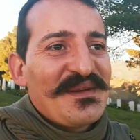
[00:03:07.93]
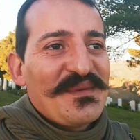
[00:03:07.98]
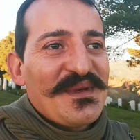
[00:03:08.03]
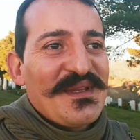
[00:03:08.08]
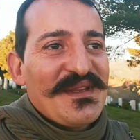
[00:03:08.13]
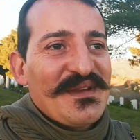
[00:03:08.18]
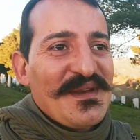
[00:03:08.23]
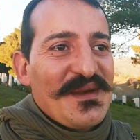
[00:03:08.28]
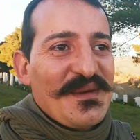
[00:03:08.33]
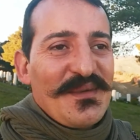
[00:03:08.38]
We
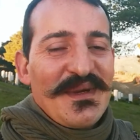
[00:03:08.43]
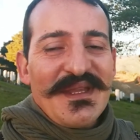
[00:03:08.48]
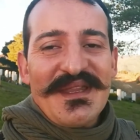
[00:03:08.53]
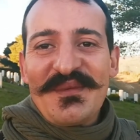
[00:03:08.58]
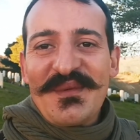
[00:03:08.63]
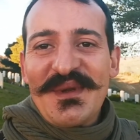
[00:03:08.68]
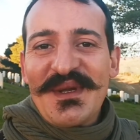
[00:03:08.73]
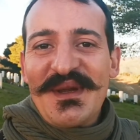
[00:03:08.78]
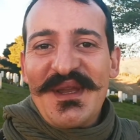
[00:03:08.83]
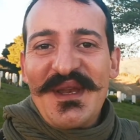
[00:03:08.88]
don't know whether
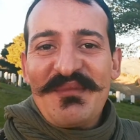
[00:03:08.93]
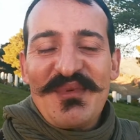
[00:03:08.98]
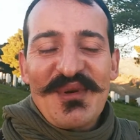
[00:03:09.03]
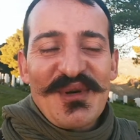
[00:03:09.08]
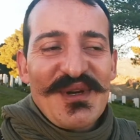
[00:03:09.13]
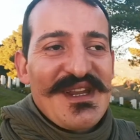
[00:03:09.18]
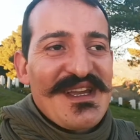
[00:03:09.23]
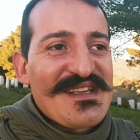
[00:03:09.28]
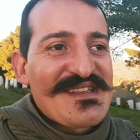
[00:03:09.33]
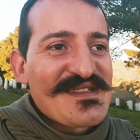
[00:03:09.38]
we're gonna
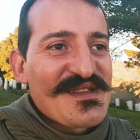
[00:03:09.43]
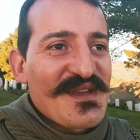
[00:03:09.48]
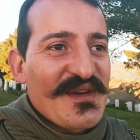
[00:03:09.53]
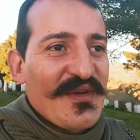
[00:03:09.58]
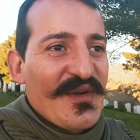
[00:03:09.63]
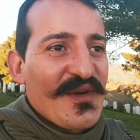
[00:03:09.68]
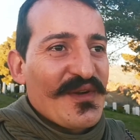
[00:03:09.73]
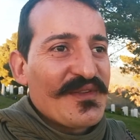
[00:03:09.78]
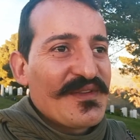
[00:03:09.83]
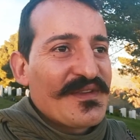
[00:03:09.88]
progress or
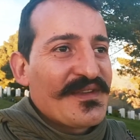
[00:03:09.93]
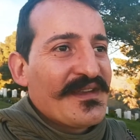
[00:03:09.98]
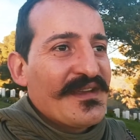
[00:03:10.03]
not.